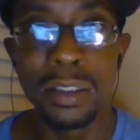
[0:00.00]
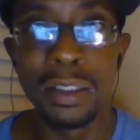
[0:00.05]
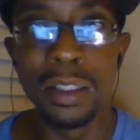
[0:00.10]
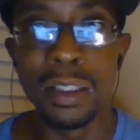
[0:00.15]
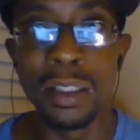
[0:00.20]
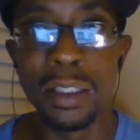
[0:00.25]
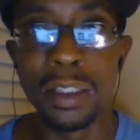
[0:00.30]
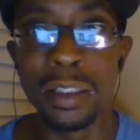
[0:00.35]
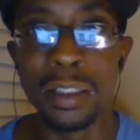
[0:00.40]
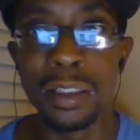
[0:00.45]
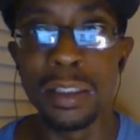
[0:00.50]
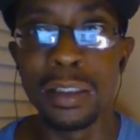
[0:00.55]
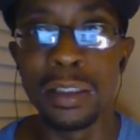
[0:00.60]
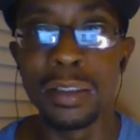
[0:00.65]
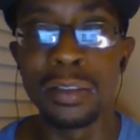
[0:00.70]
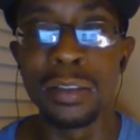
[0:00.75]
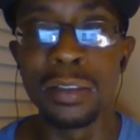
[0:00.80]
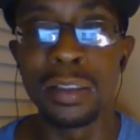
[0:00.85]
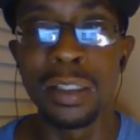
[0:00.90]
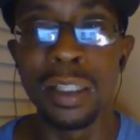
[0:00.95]

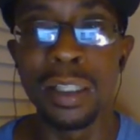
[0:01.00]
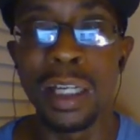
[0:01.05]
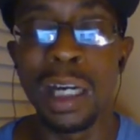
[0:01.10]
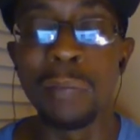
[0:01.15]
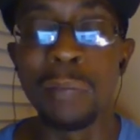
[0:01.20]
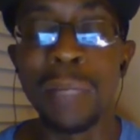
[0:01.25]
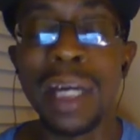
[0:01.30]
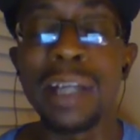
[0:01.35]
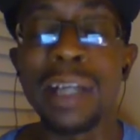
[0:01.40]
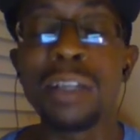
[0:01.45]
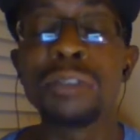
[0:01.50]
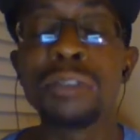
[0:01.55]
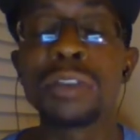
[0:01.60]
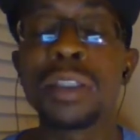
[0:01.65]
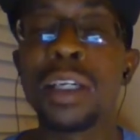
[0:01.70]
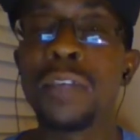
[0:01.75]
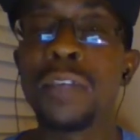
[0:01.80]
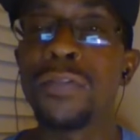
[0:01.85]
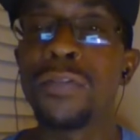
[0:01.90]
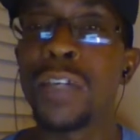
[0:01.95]
I'm not going to
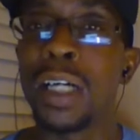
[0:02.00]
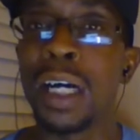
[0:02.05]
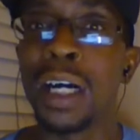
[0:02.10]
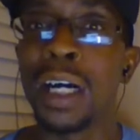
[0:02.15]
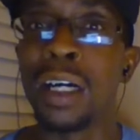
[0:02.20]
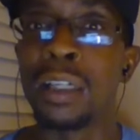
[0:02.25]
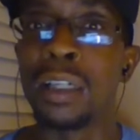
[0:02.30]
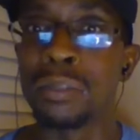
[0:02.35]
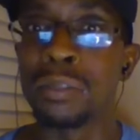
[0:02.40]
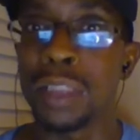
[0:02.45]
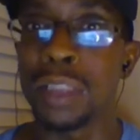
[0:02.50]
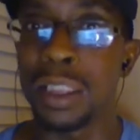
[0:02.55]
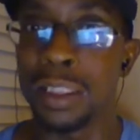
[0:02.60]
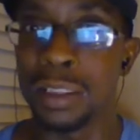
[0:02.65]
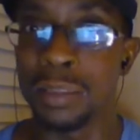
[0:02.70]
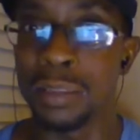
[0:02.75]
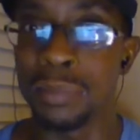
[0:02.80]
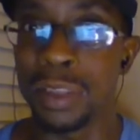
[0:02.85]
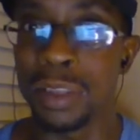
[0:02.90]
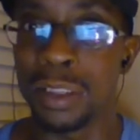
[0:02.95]
say for all
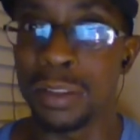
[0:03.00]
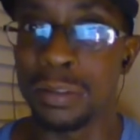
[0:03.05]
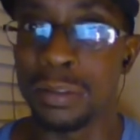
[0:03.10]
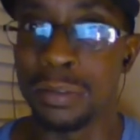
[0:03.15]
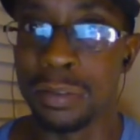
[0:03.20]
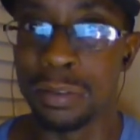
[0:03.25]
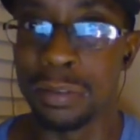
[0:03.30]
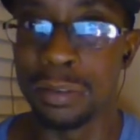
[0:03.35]
teams, though.